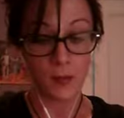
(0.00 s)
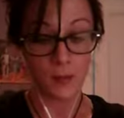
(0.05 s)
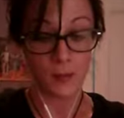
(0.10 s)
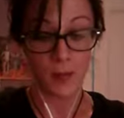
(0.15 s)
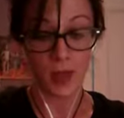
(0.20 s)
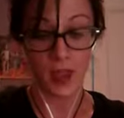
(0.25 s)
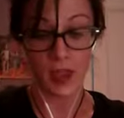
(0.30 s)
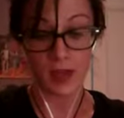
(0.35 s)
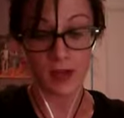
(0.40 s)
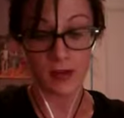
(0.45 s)

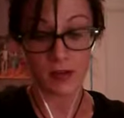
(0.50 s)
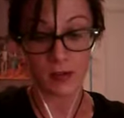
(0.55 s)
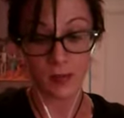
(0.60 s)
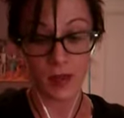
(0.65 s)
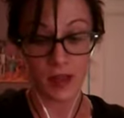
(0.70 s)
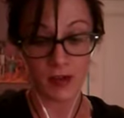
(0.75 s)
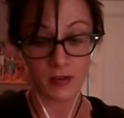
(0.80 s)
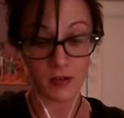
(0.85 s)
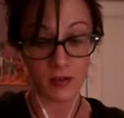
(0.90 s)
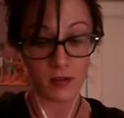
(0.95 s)
Page of
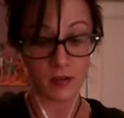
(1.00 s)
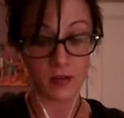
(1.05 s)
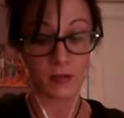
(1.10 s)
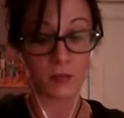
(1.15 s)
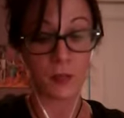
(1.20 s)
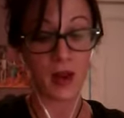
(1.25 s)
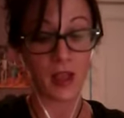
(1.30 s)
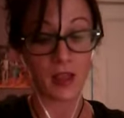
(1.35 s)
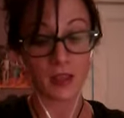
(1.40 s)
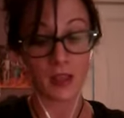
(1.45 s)
Pentacles.
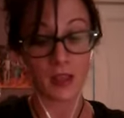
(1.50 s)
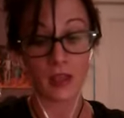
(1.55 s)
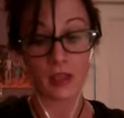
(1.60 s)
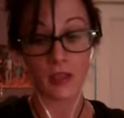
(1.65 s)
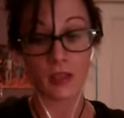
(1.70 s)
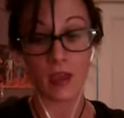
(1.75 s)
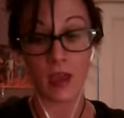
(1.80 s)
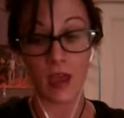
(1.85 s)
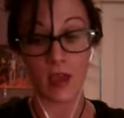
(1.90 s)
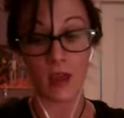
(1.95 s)
But I
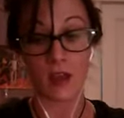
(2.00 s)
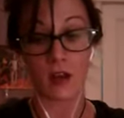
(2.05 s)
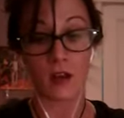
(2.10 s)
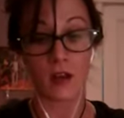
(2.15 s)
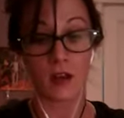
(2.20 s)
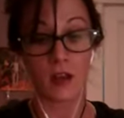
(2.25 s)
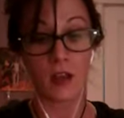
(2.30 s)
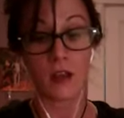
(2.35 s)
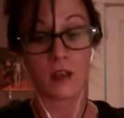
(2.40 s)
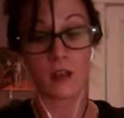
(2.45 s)
think that
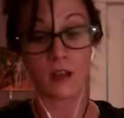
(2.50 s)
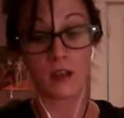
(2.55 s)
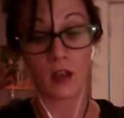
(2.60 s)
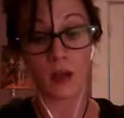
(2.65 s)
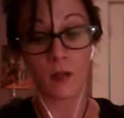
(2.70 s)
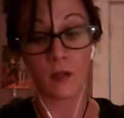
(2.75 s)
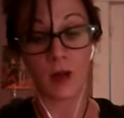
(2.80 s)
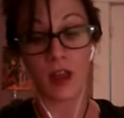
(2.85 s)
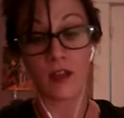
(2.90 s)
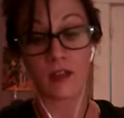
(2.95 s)

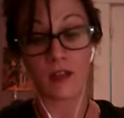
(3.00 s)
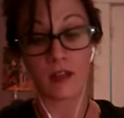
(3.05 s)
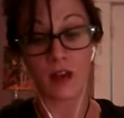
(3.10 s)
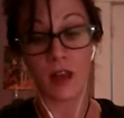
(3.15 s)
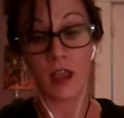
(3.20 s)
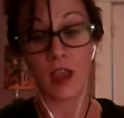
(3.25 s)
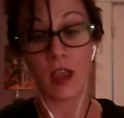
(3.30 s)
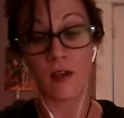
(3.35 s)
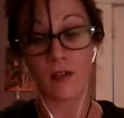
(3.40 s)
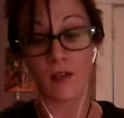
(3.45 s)
Gemini is going
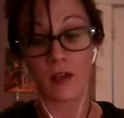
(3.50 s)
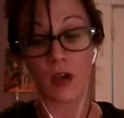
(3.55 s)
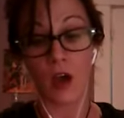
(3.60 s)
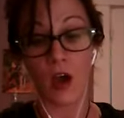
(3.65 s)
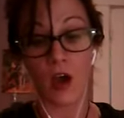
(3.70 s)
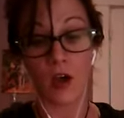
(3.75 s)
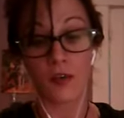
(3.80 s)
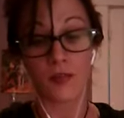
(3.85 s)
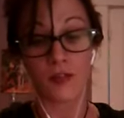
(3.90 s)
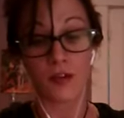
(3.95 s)
to have to
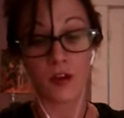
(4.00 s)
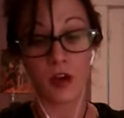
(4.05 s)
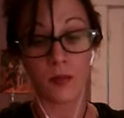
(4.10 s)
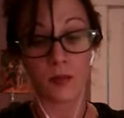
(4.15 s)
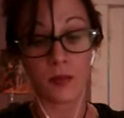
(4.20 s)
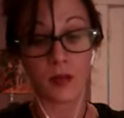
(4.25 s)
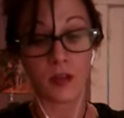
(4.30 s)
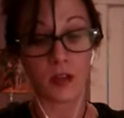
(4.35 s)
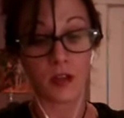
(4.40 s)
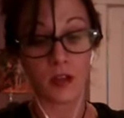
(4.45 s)
offer
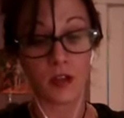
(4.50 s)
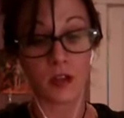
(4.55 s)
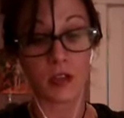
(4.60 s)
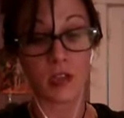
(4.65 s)
up a little